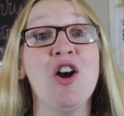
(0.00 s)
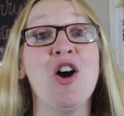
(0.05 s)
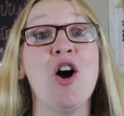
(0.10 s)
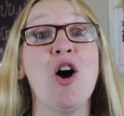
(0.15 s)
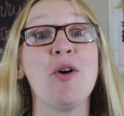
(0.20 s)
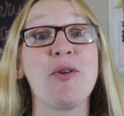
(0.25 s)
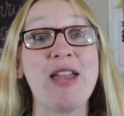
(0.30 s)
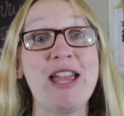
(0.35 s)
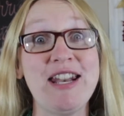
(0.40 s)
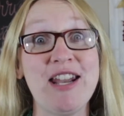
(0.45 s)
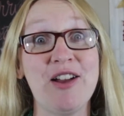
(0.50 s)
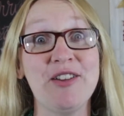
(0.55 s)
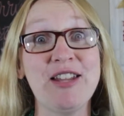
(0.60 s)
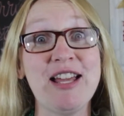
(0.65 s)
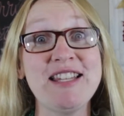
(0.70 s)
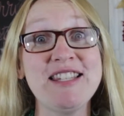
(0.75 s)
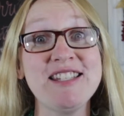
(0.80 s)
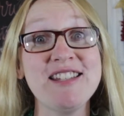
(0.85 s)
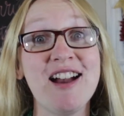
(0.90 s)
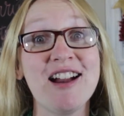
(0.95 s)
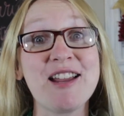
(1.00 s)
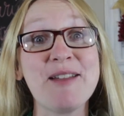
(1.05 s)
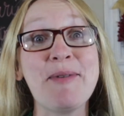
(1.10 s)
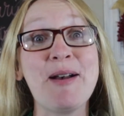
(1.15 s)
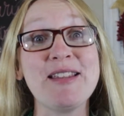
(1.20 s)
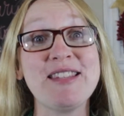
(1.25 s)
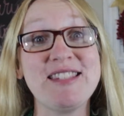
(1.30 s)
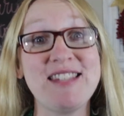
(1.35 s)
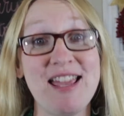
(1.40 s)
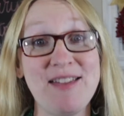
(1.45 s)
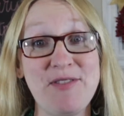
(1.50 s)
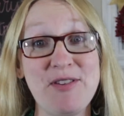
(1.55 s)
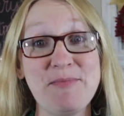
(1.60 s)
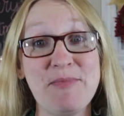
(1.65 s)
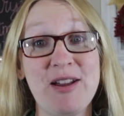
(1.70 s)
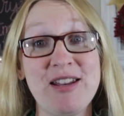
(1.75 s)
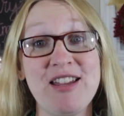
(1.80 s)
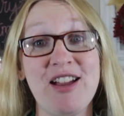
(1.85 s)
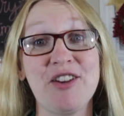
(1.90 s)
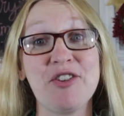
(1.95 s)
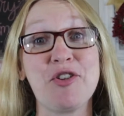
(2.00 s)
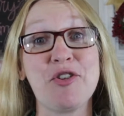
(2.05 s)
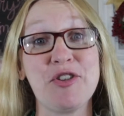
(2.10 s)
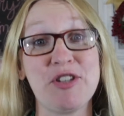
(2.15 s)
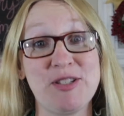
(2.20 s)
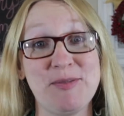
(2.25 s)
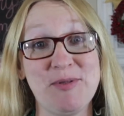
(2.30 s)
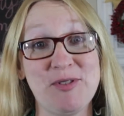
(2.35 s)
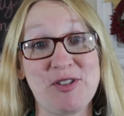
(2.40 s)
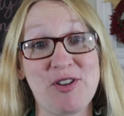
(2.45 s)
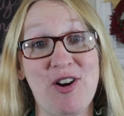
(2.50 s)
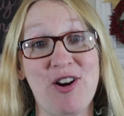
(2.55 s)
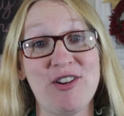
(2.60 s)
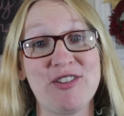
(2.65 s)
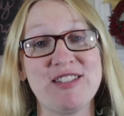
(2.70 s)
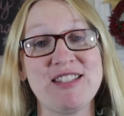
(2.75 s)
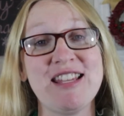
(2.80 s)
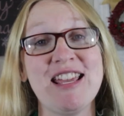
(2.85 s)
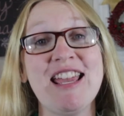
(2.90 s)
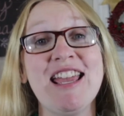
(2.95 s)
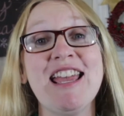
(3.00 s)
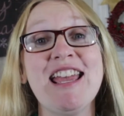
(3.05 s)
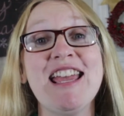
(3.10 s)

Okay, now let's talk about saving money on Christmas cards.